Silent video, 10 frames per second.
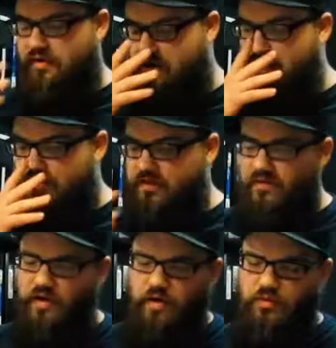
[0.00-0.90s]
Alright, so
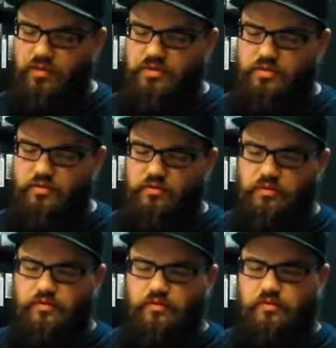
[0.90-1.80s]
I've got 1, 2,
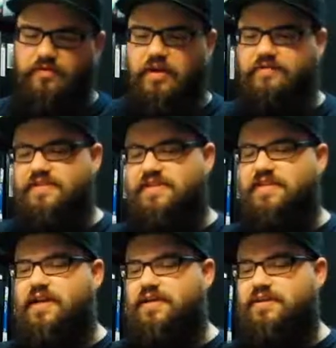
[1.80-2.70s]
3, 4, 5,
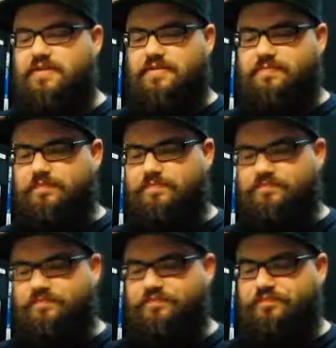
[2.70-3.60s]
6.
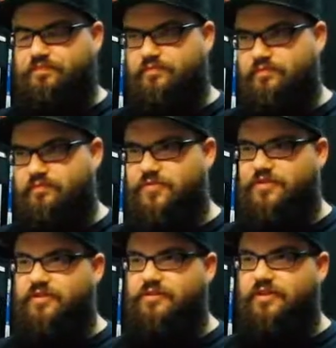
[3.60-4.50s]

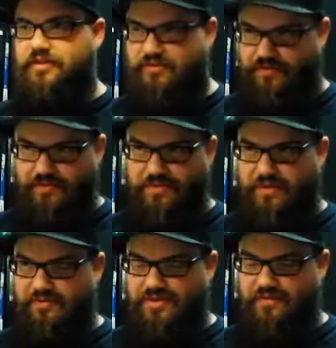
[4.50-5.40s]
Still not enough to play
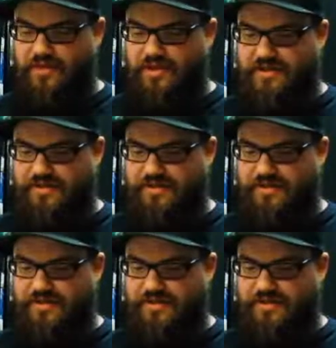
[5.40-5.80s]
what's in my hand.